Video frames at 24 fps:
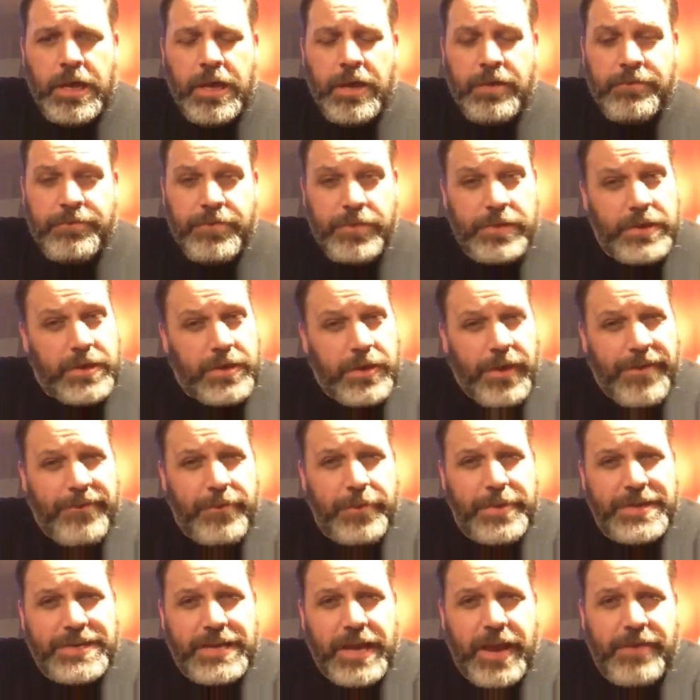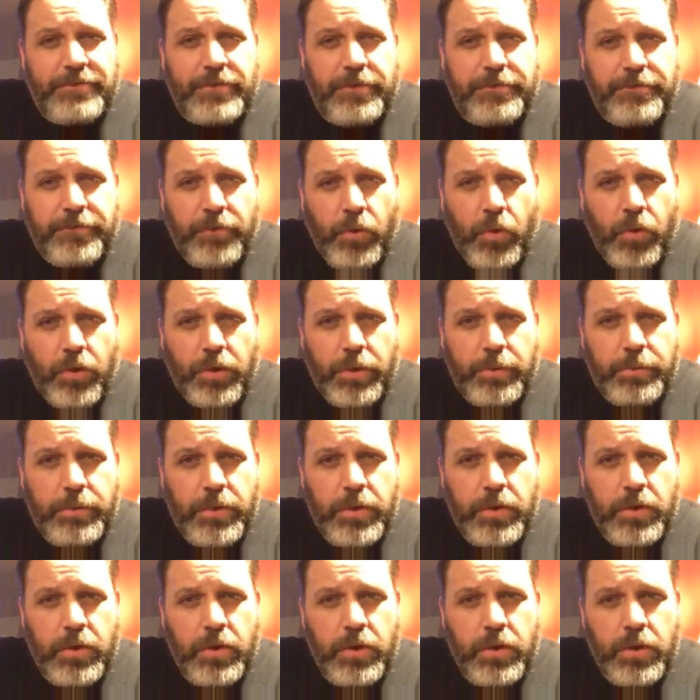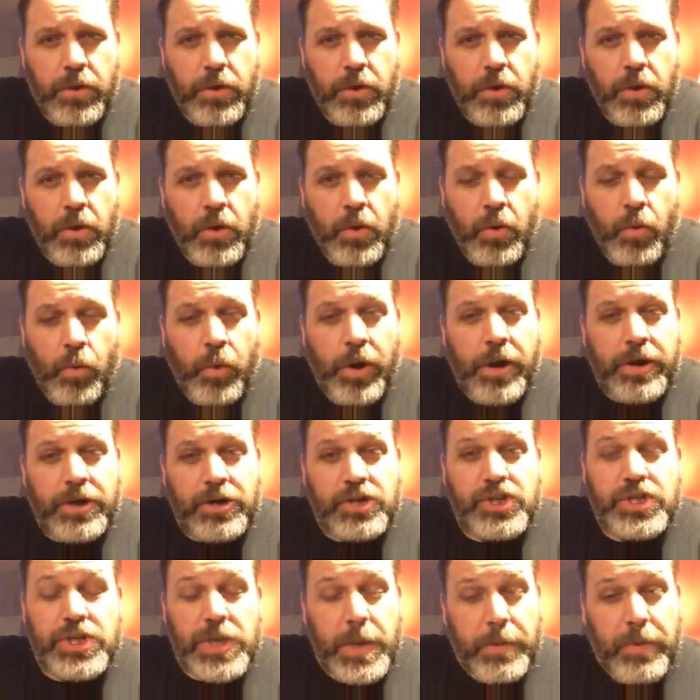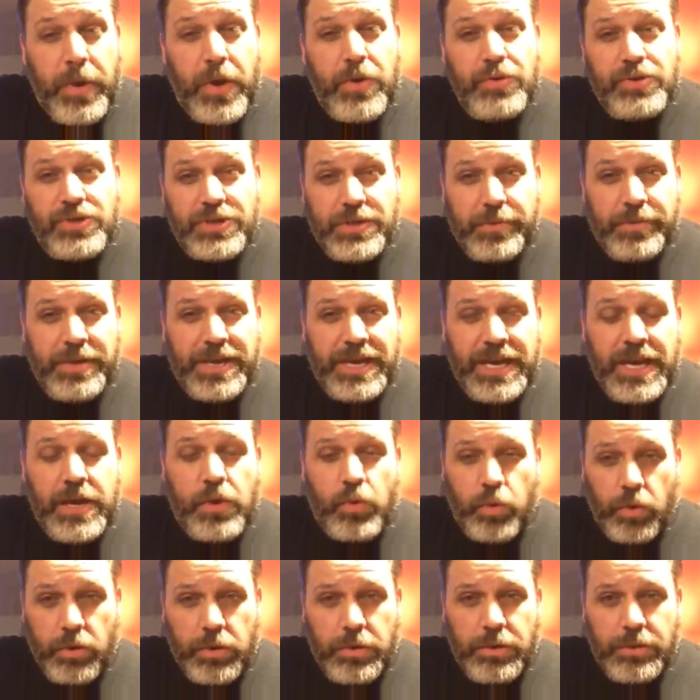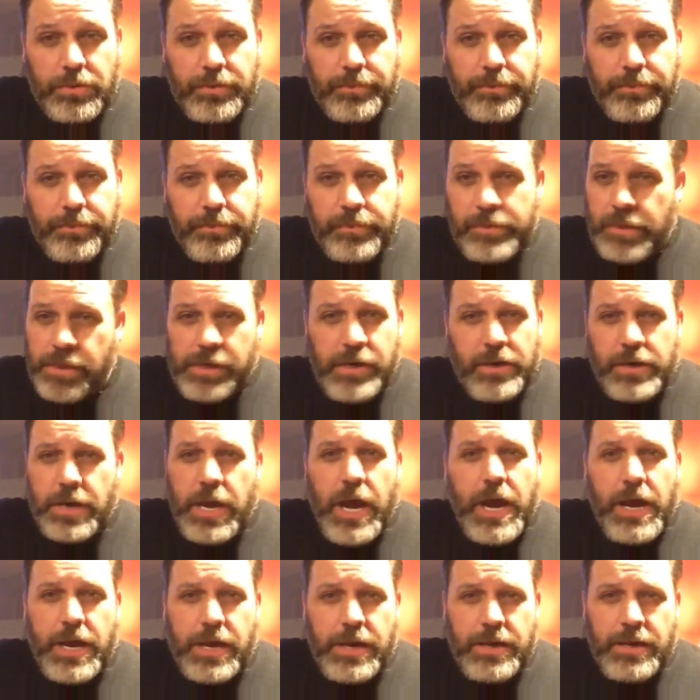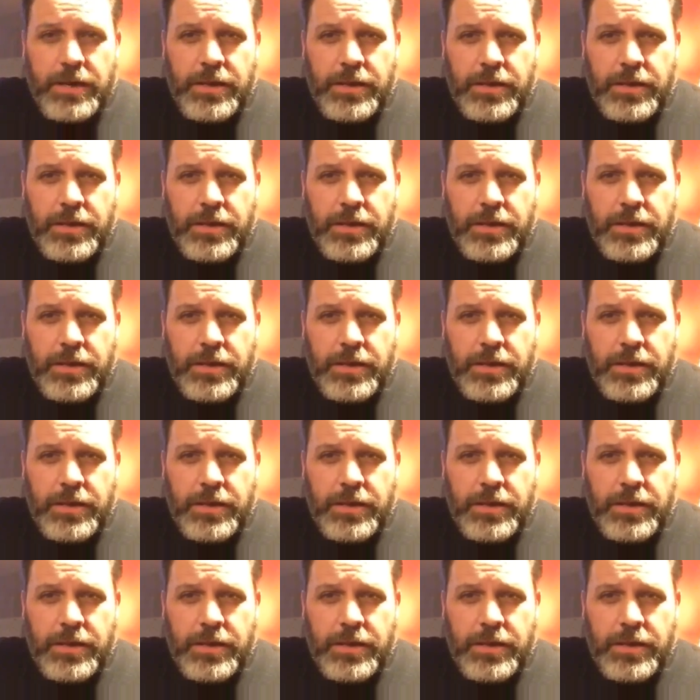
and for the government to have a forum where you're supposed to be equal. Now, you're not.